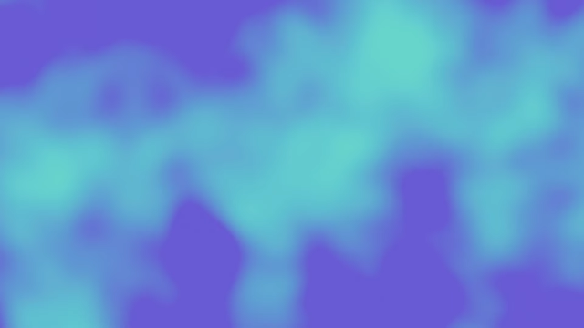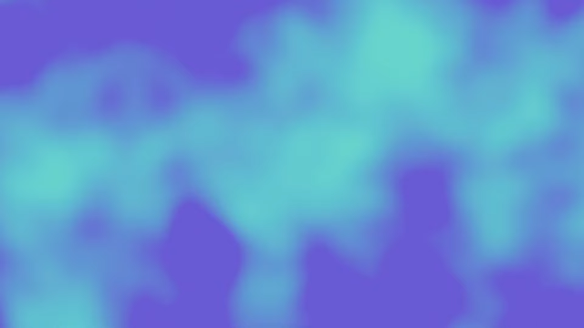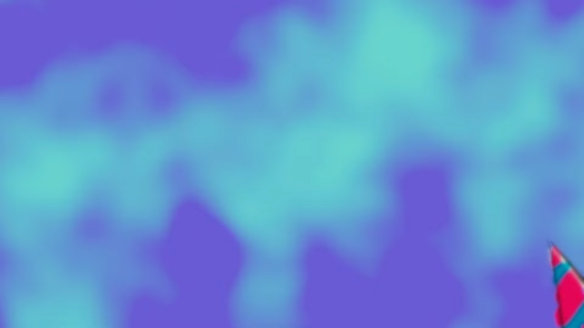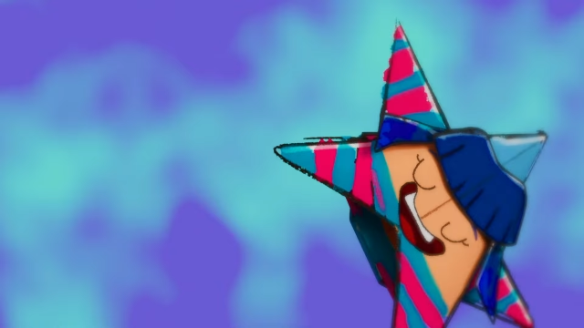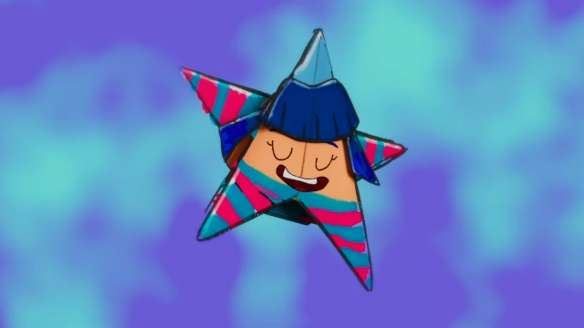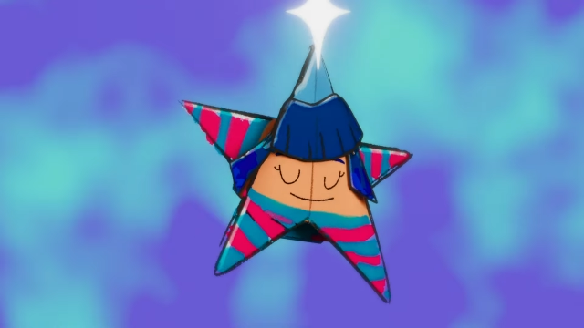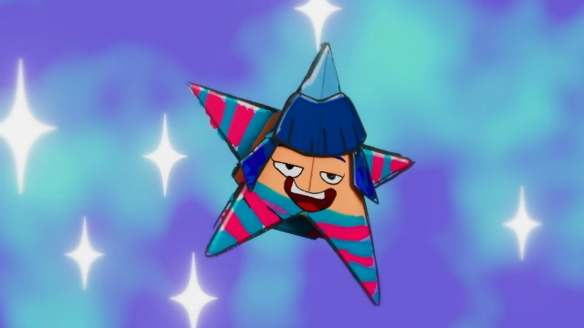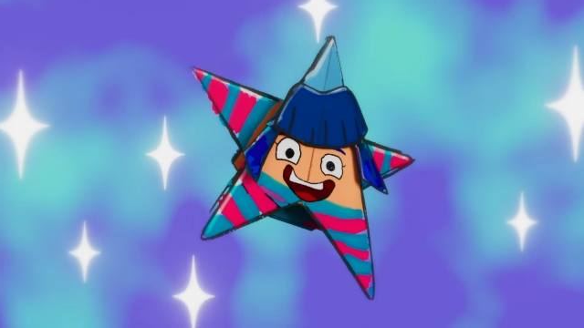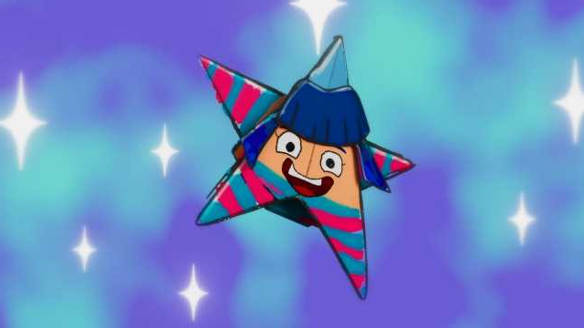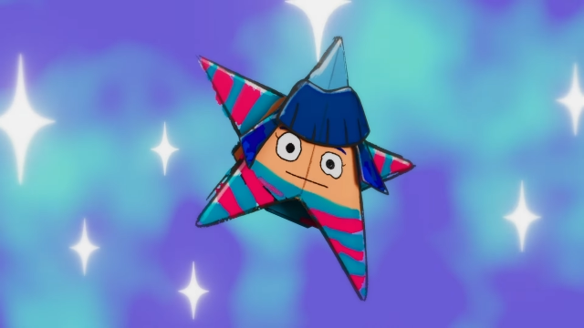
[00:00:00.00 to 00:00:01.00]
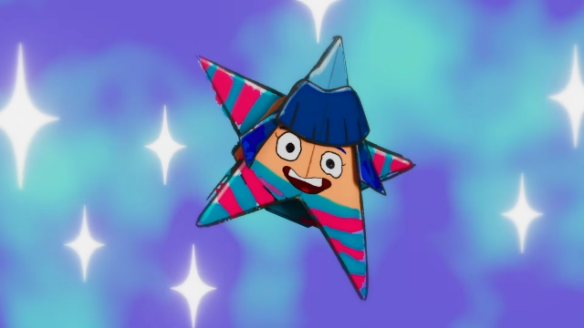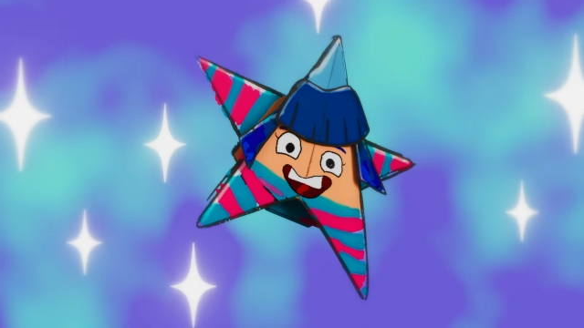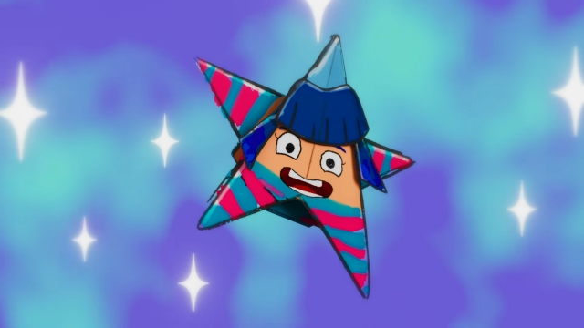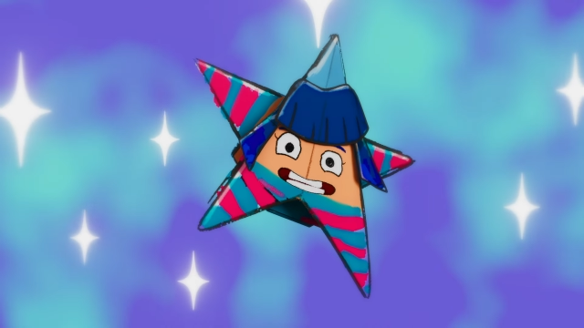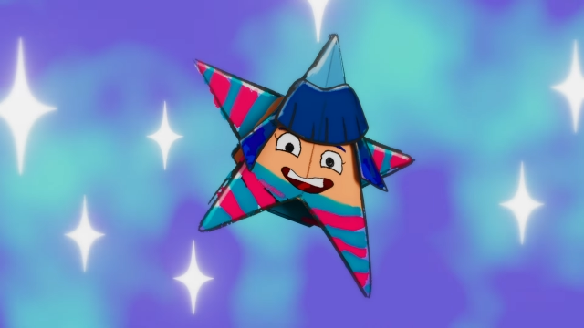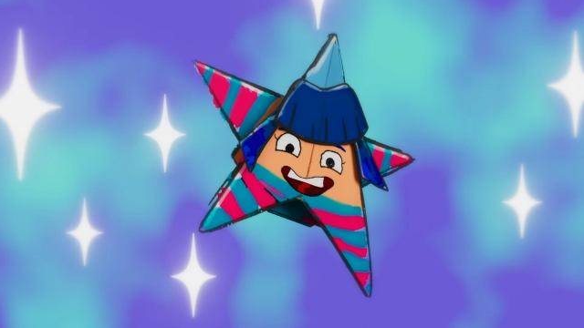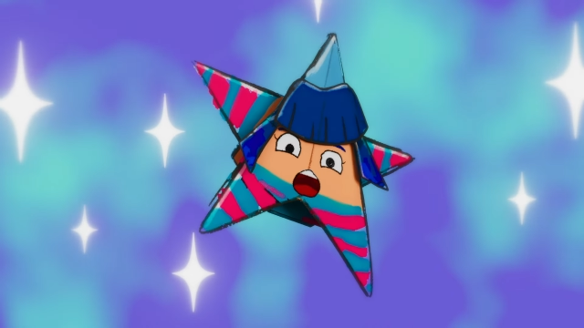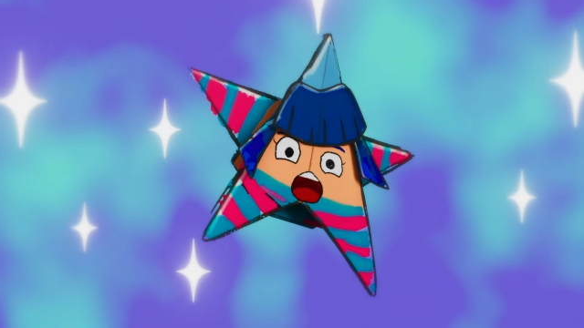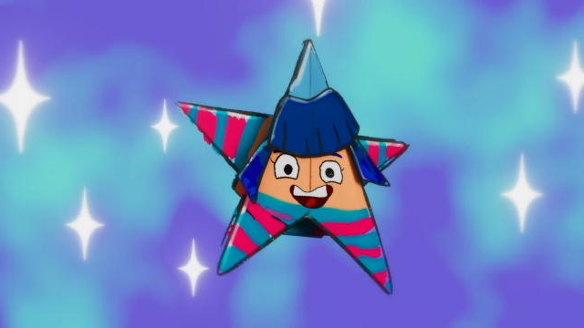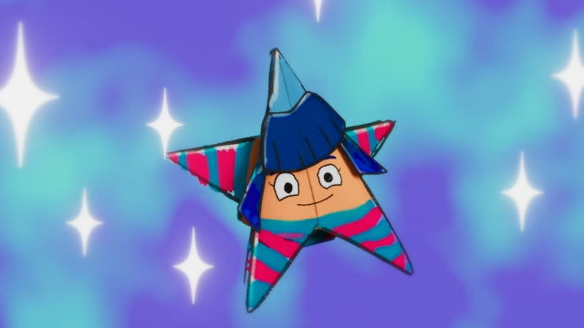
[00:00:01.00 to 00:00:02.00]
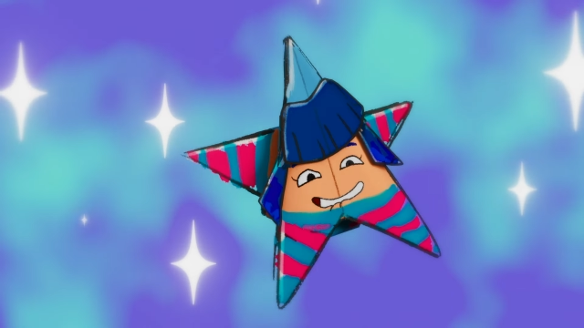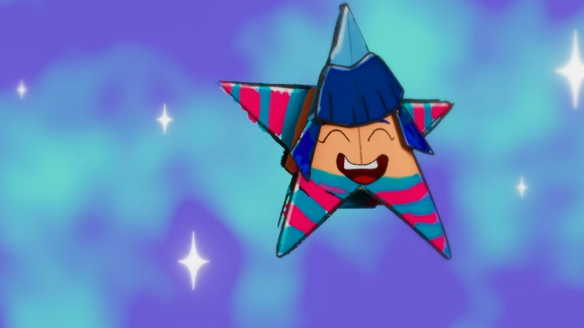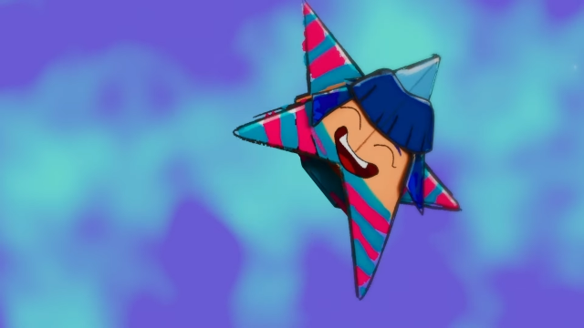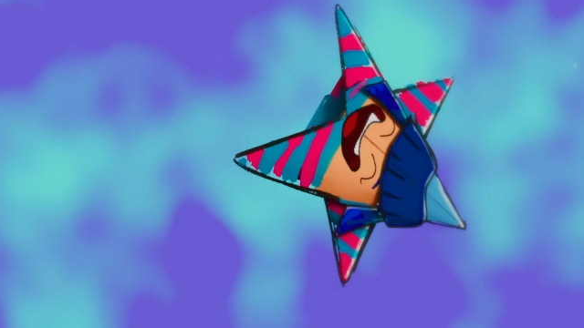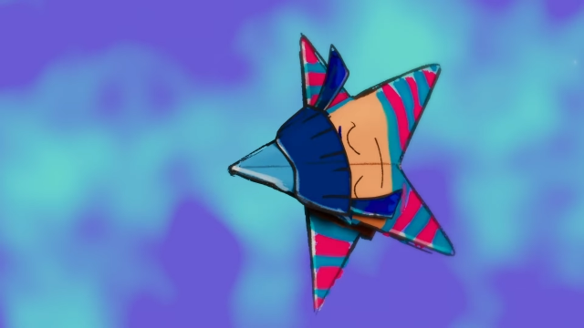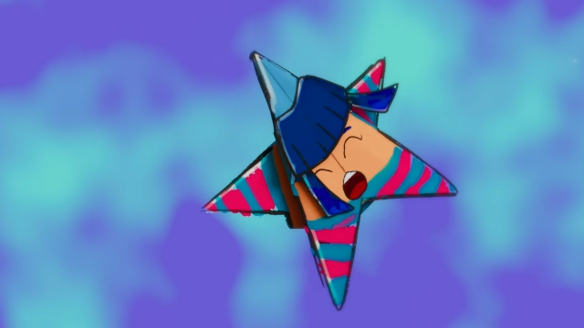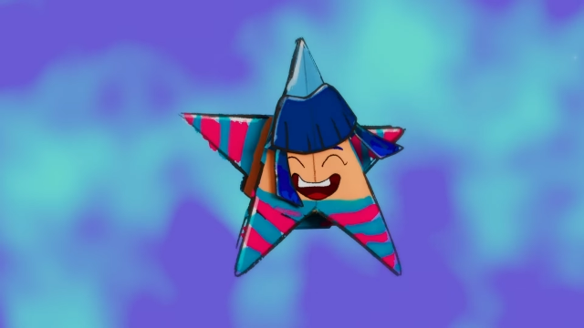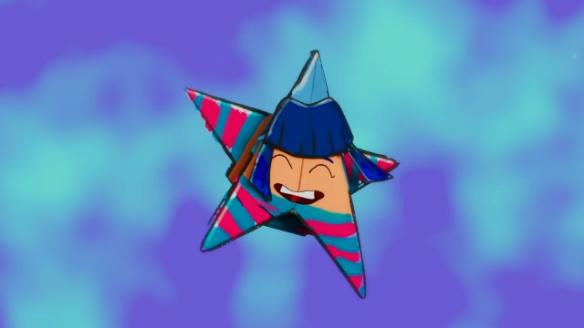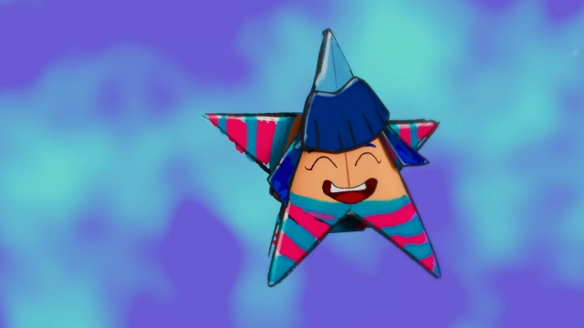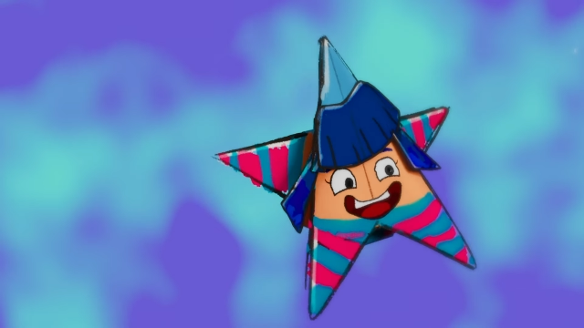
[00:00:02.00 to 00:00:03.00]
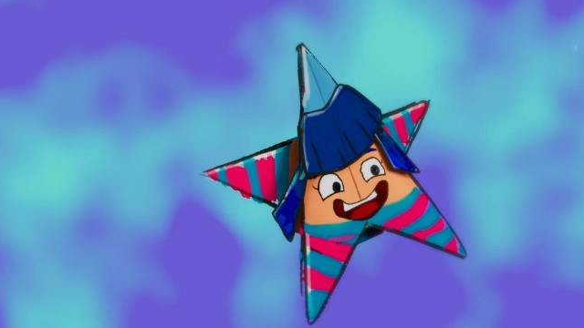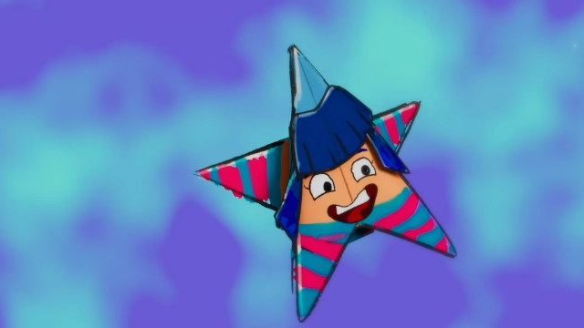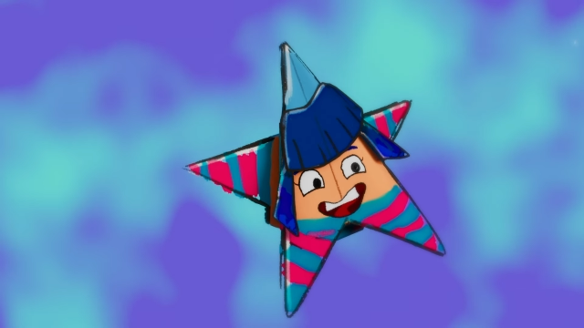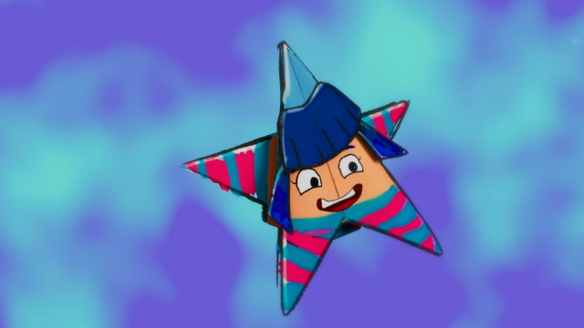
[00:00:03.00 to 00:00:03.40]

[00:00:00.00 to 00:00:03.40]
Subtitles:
Nobody's mouth can be seen.